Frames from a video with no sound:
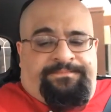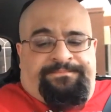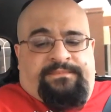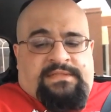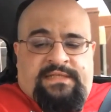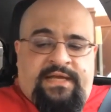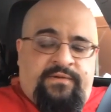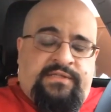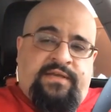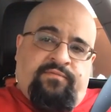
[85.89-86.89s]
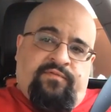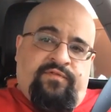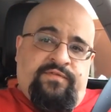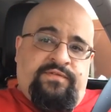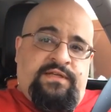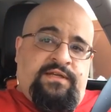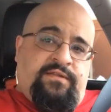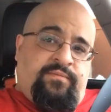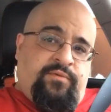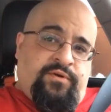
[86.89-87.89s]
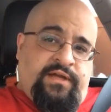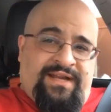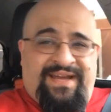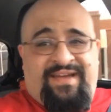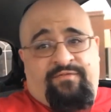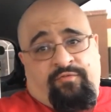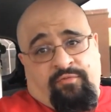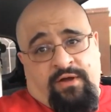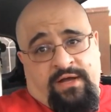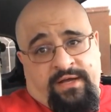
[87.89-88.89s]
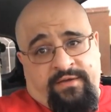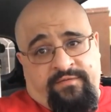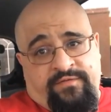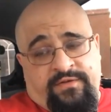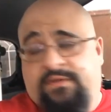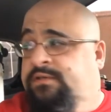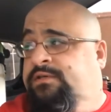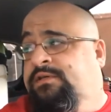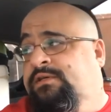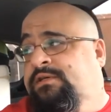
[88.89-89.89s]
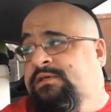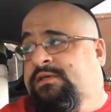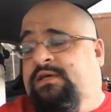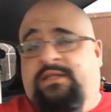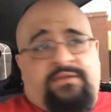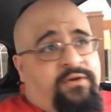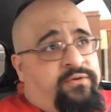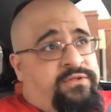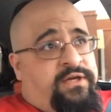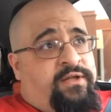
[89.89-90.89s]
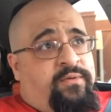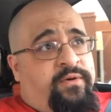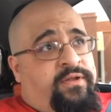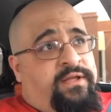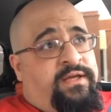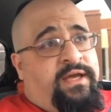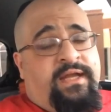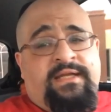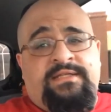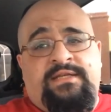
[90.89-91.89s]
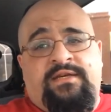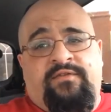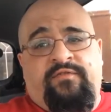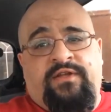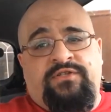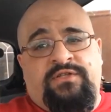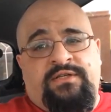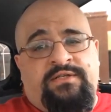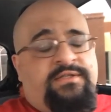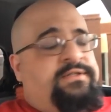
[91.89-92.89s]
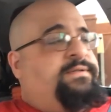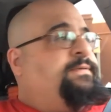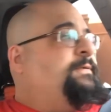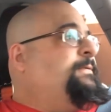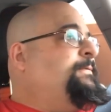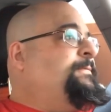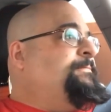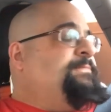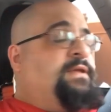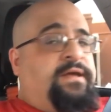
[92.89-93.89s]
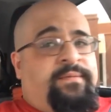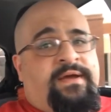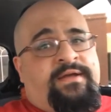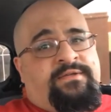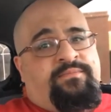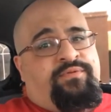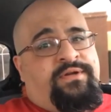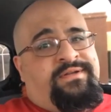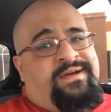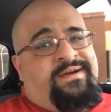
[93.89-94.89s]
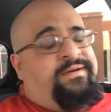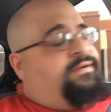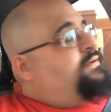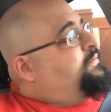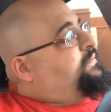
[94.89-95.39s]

it's now 7.15 in the morning, and I have arrived at the hotel where the NEC convention is. Gotta be honest, I'm pretty tired.